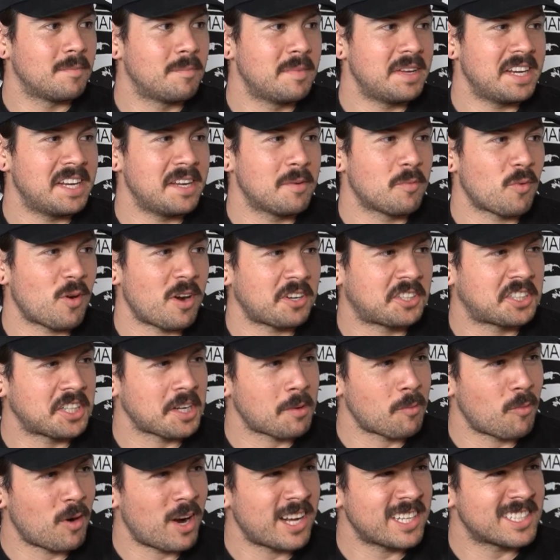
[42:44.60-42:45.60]
Medium rare
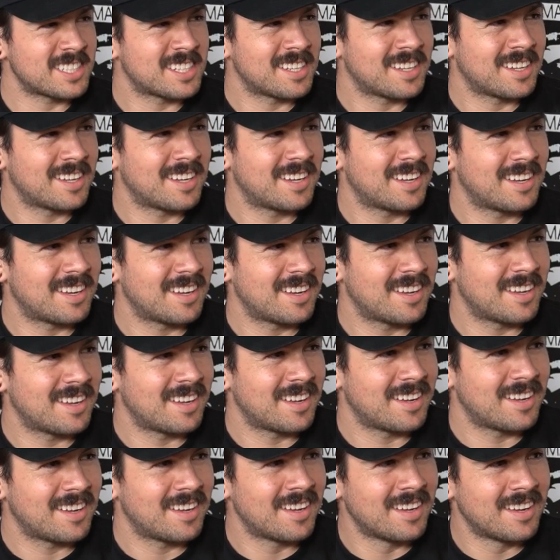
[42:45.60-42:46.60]
chicken breast?
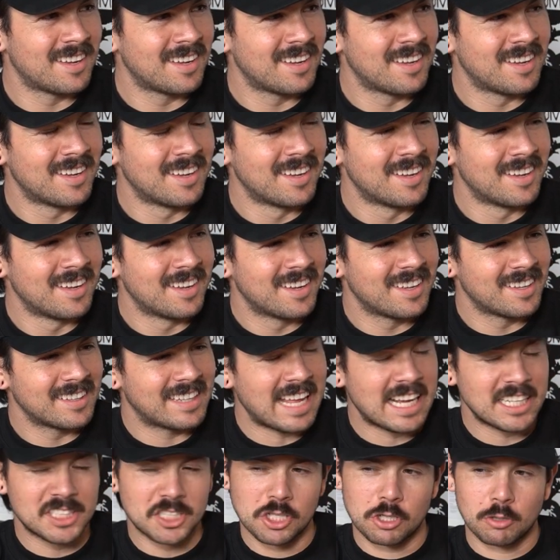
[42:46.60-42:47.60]

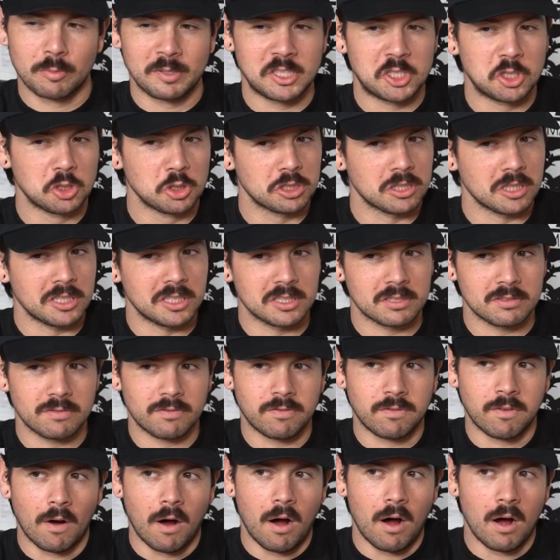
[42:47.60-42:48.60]
That shit will be juicy as
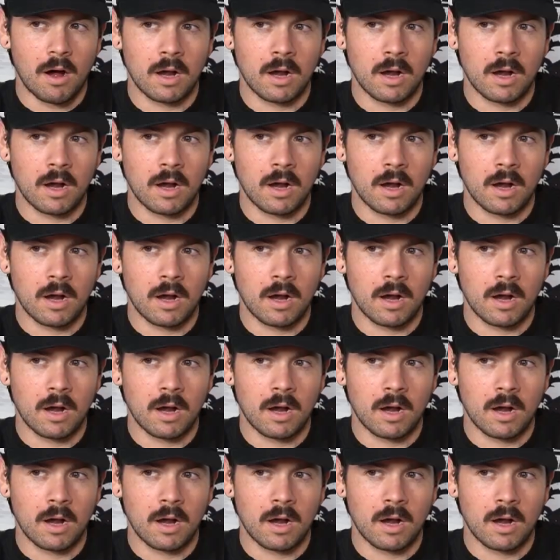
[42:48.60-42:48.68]
fuck.